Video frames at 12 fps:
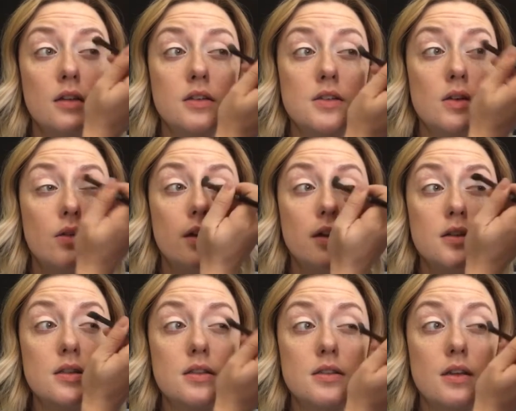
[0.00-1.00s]
So
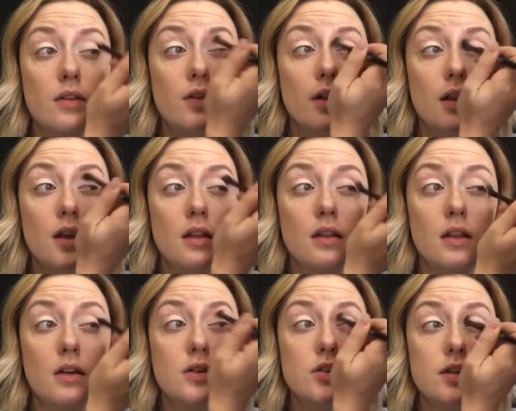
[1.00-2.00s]
it's definitely a
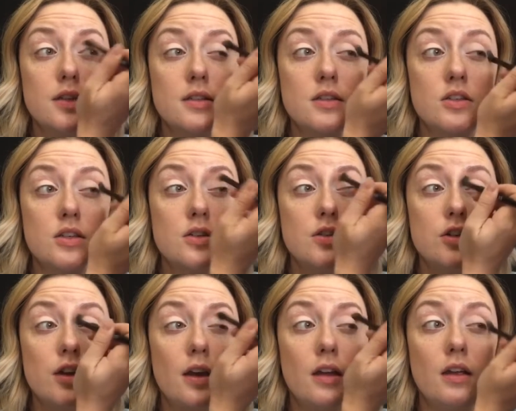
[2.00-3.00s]
lighter transition
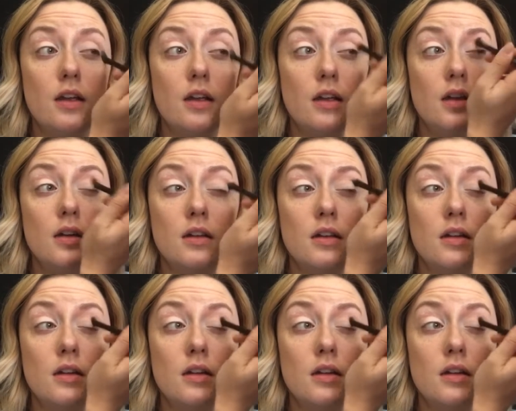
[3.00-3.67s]
shade.